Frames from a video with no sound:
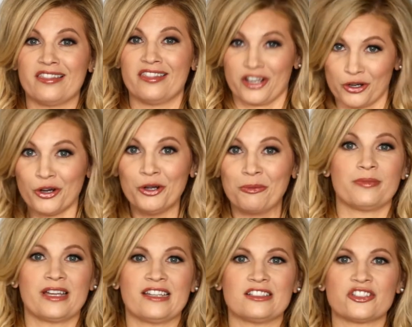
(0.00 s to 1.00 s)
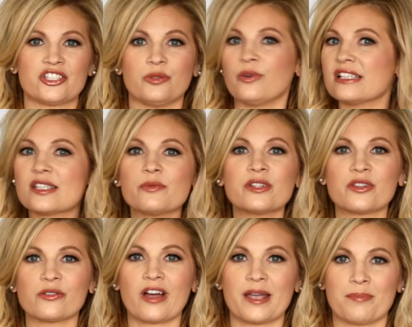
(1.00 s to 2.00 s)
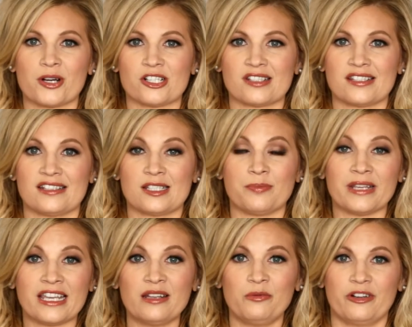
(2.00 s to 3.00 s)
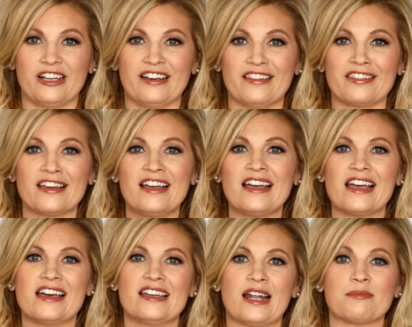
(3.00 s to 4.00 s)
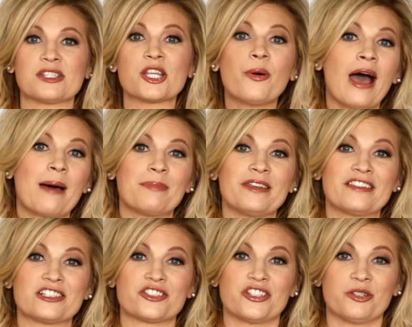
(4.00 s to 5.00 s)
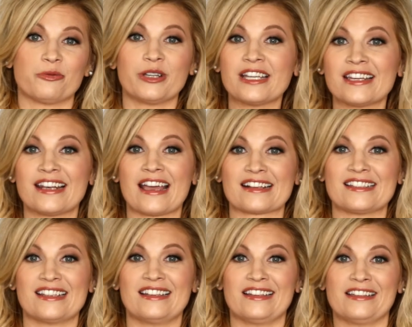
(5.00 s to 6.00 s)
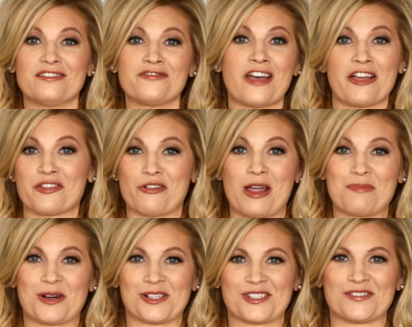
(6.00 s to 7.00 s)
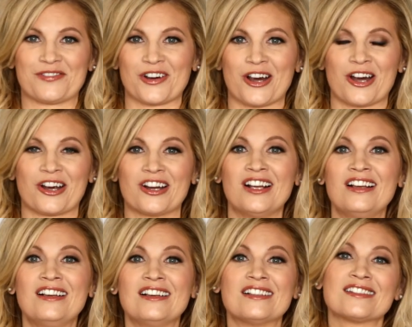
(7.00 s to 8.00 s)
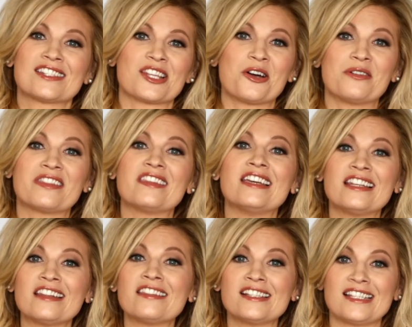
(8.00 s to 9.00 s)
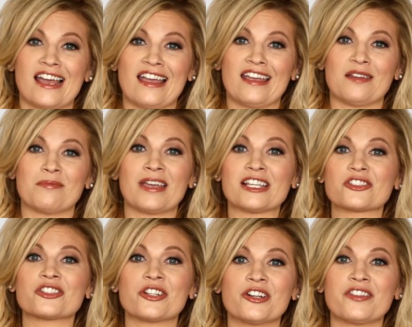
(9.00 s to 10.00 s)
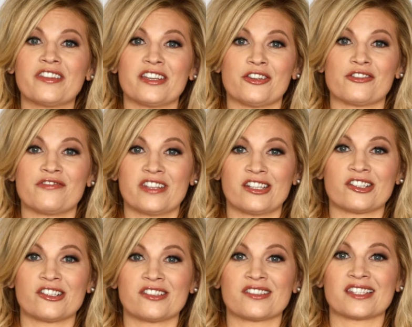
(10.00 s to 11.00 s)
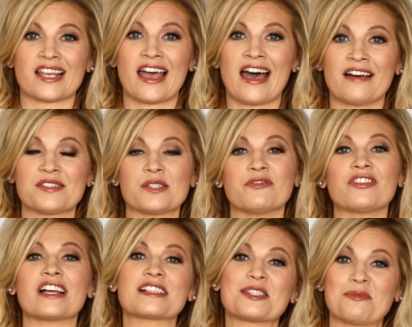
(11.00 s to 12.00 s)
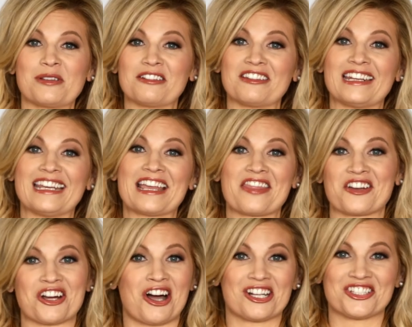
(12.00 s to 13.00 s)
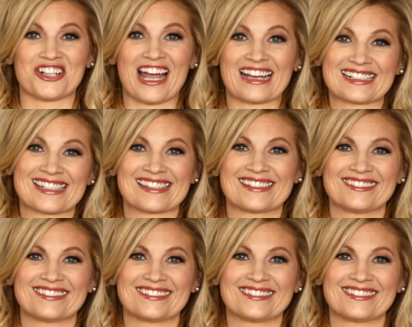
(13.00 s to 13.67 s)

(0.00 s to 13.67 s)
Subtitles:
the groom, and she wasn't with the right person to begin with. And I'm so happy that she reconnected and found the right person for her. So at the end of the day, make sure that your vendors have some flexibility in their contracts.